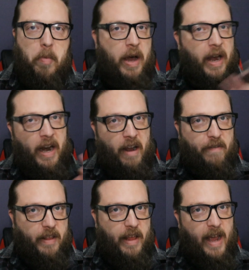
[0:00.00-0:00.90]
But
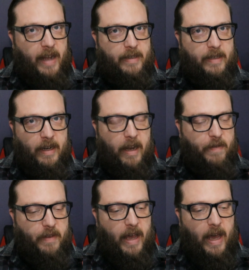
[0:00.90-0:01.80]
enough of
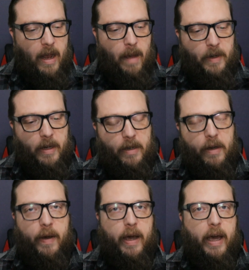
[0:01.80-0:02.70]
that. I'm going to
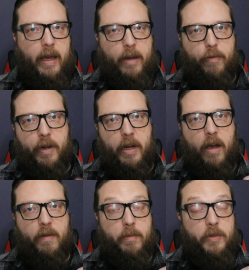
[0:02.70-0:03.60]
go ahead and read
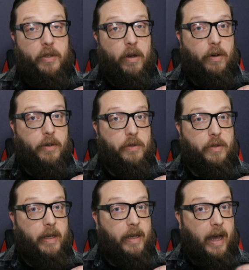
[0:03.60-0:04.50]
off some cigar
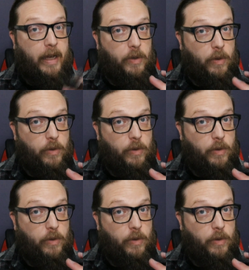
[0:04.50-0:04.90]
news like I told